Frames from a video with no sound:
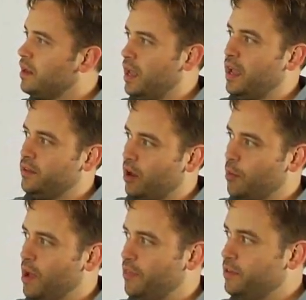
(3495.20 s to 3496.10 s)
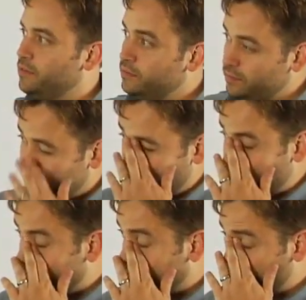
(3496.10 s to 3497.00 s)
and our method.
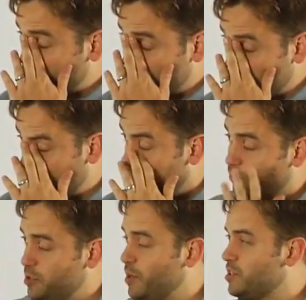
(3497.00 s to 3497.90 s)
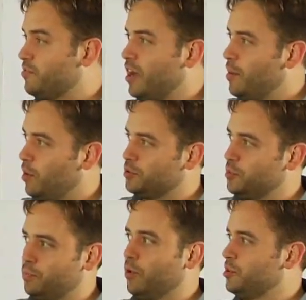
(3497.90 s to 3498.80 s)
And if we specify
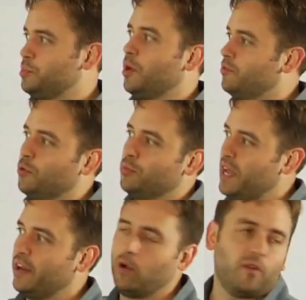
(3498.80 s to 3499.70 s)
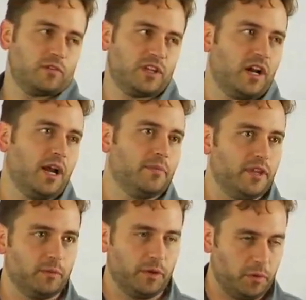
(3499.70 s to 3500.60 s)
multi-part form data all the time,
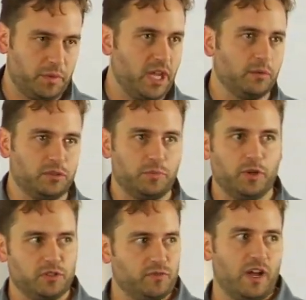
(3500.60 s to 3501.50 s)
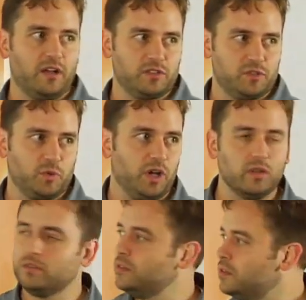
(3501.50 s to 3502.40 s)
then we would be able to post files as well.